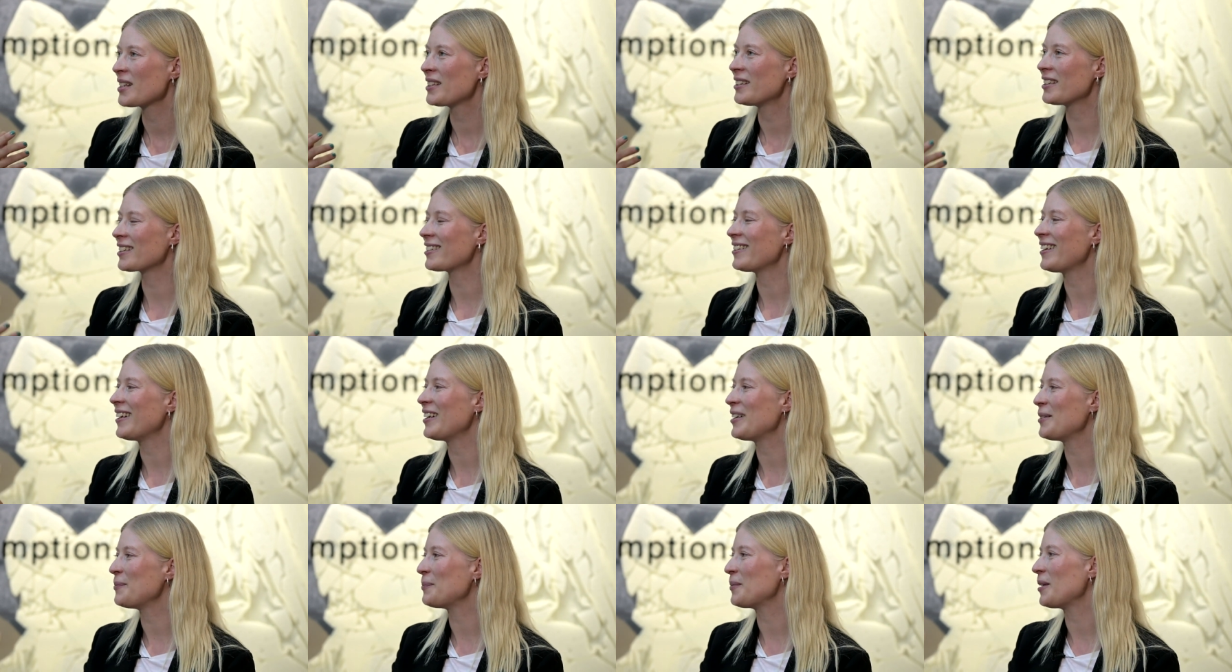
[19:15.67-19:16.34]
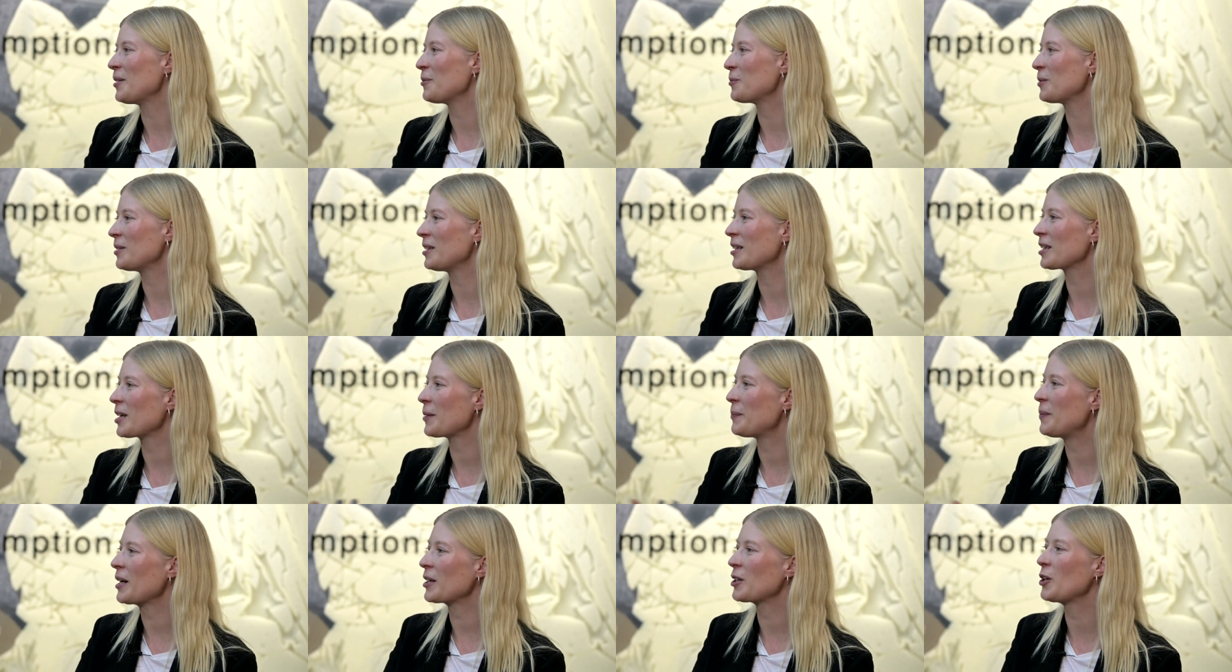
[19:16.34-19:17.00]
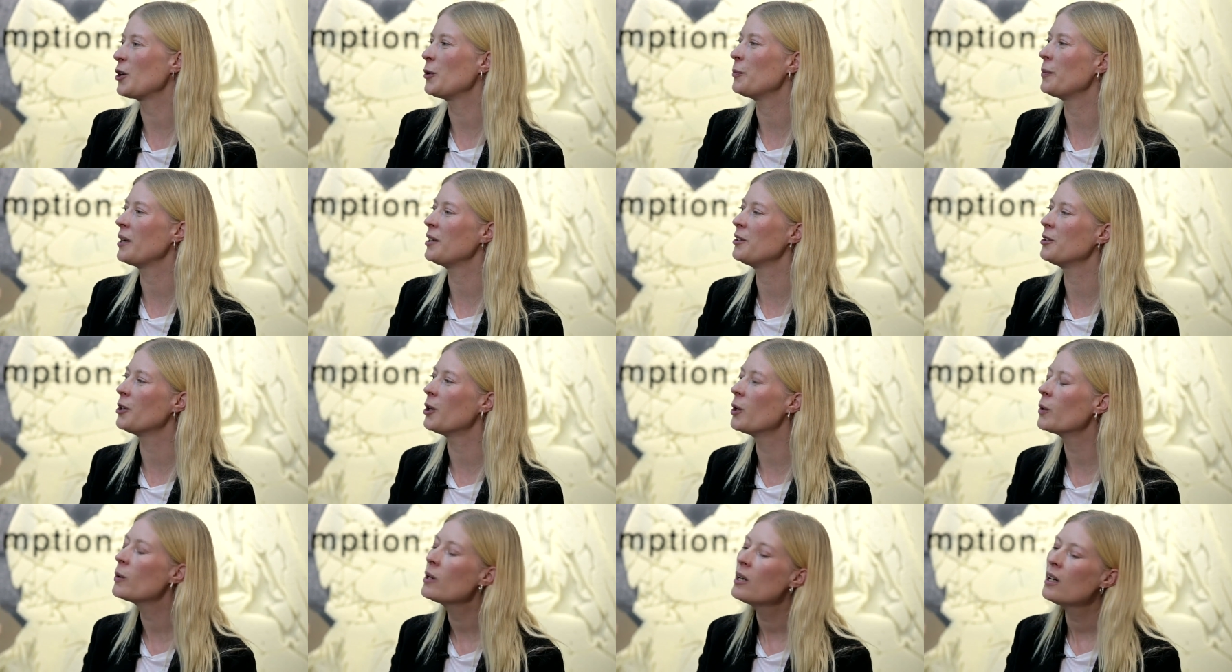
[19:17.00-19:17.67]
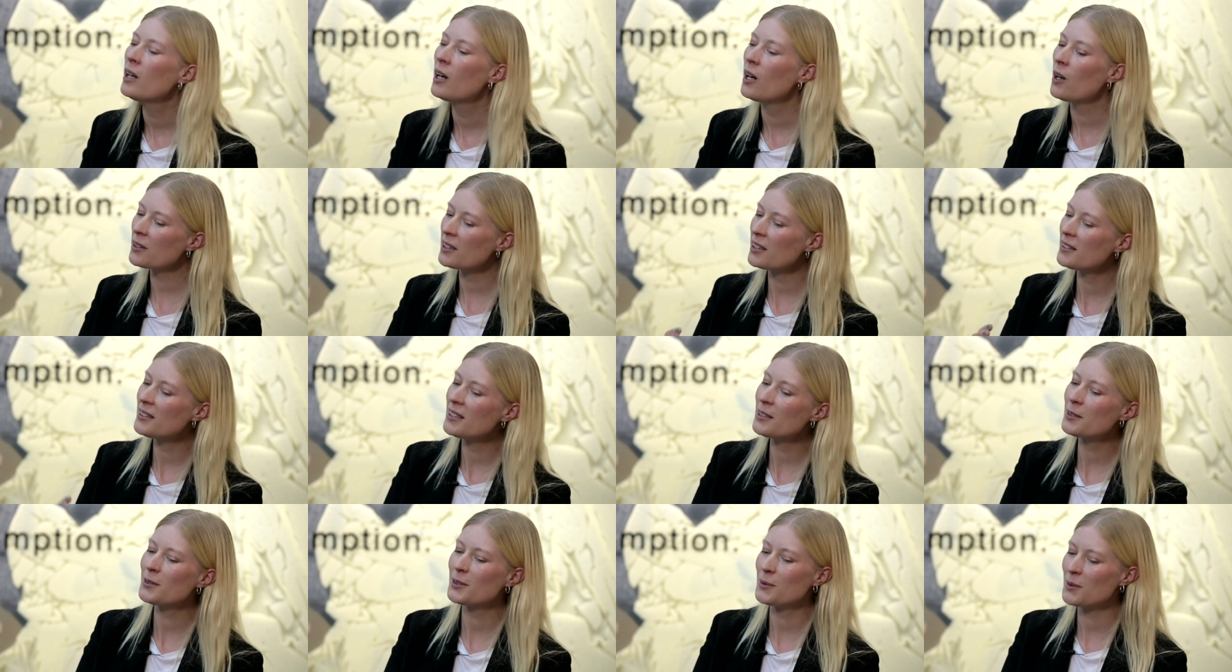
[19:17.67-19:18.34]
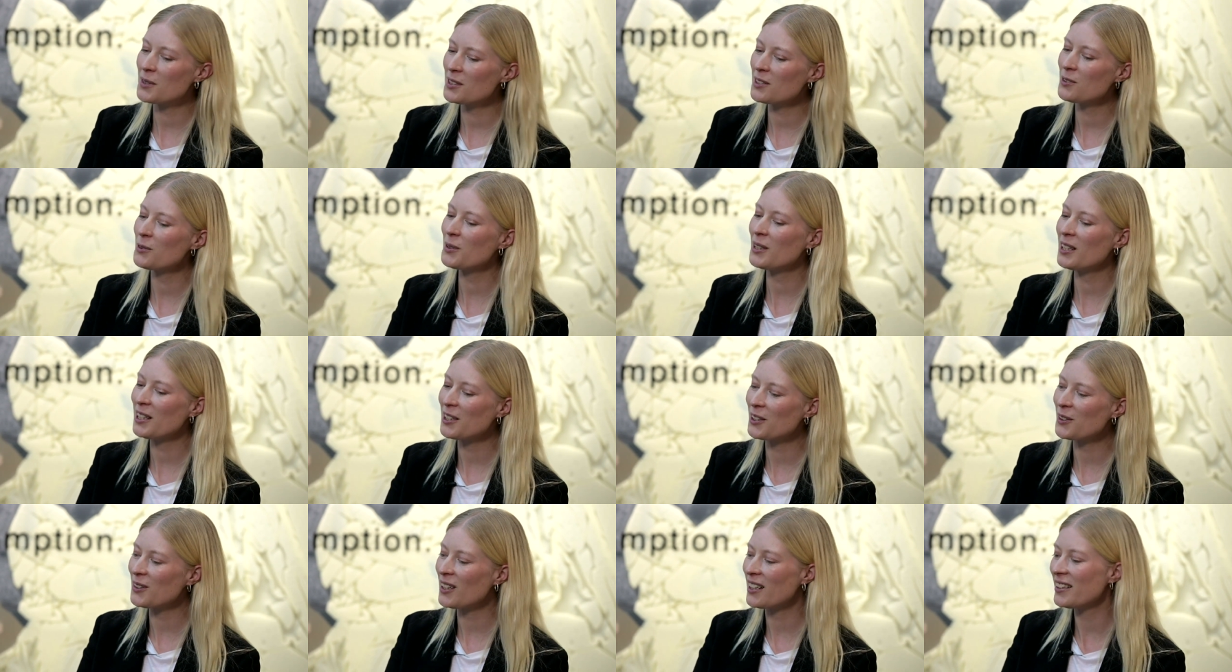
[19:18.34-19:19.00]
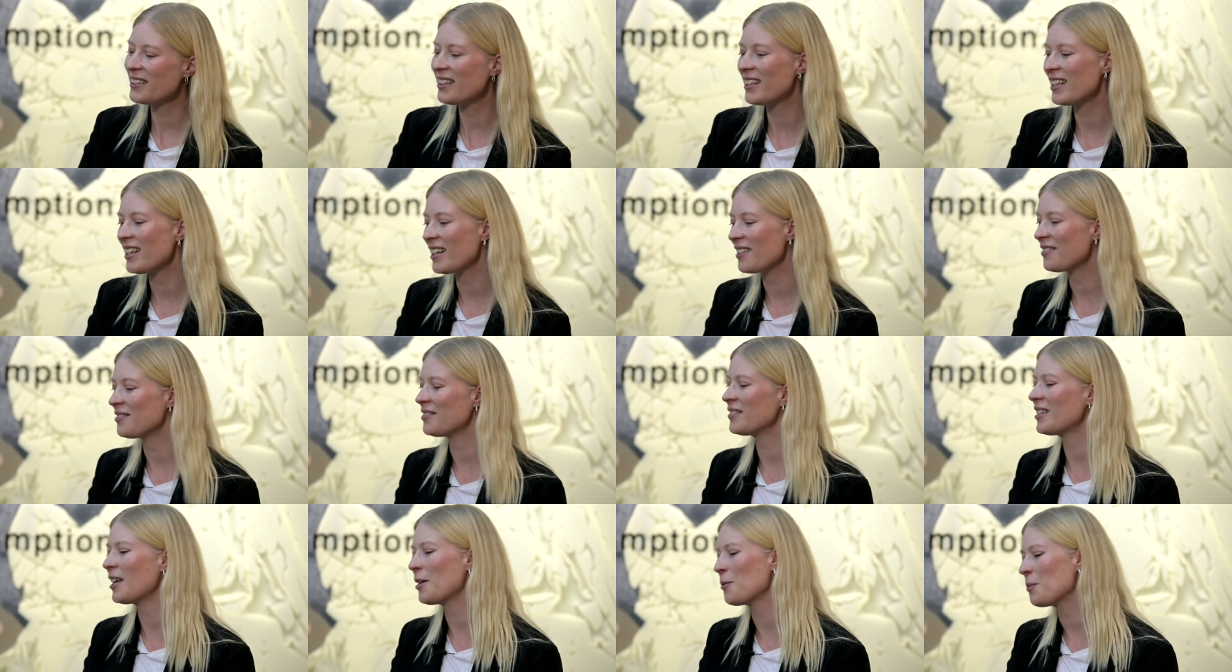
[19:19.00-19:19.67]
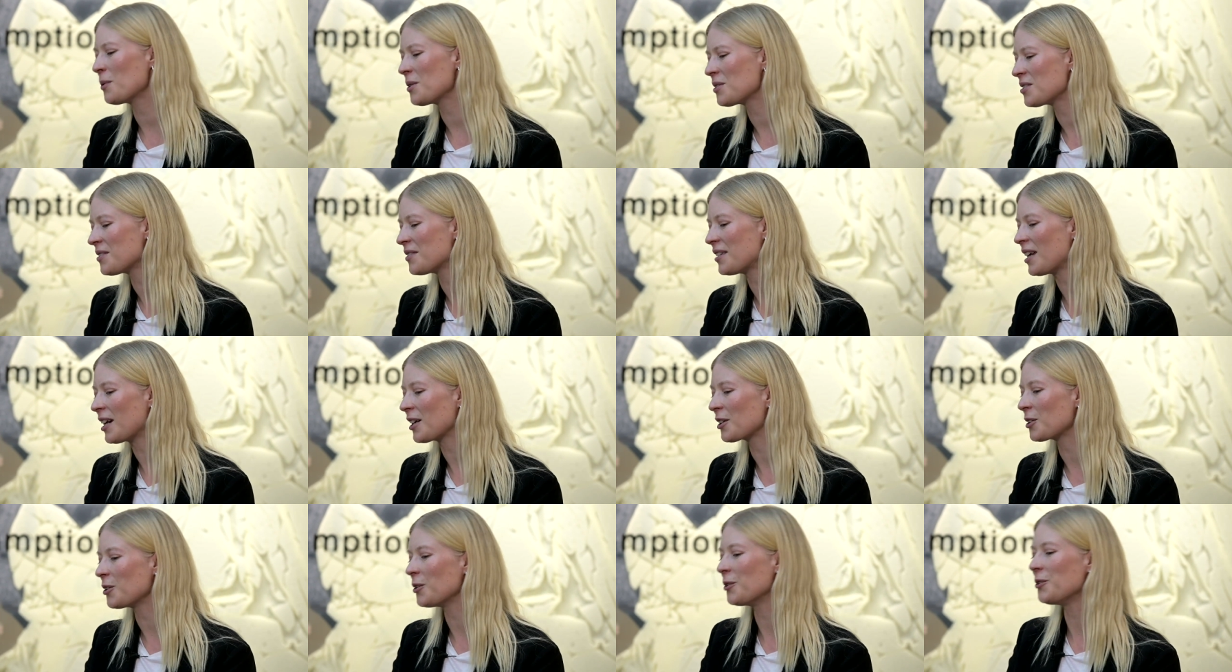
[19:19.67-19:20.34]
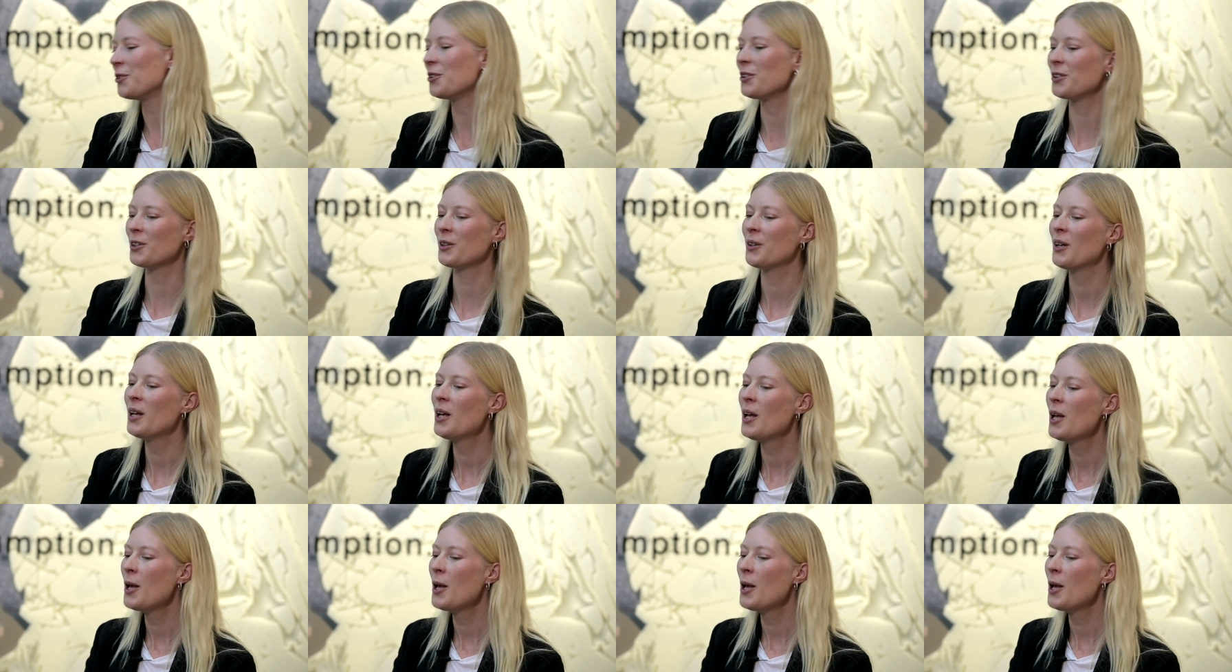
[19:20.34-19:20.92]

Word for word: the climb and when i get back home i know okay this was a really good idea and that wasn't that good you know